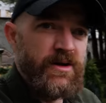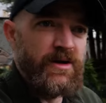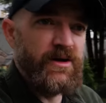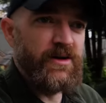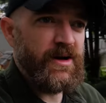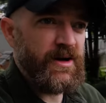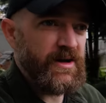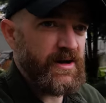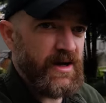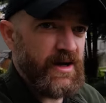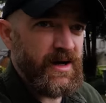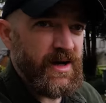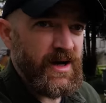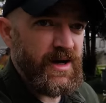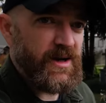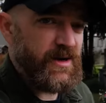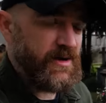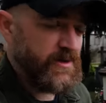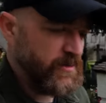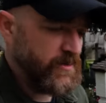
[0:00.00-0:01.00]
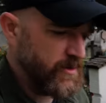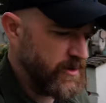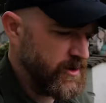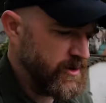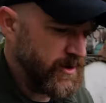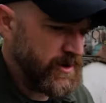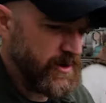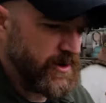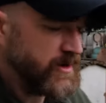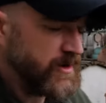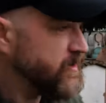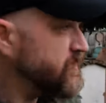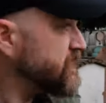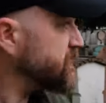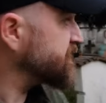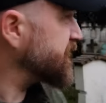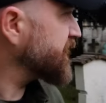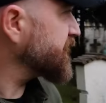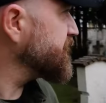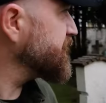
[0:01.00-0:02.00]
Alright, we're on our
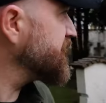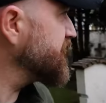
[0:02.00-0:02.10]
second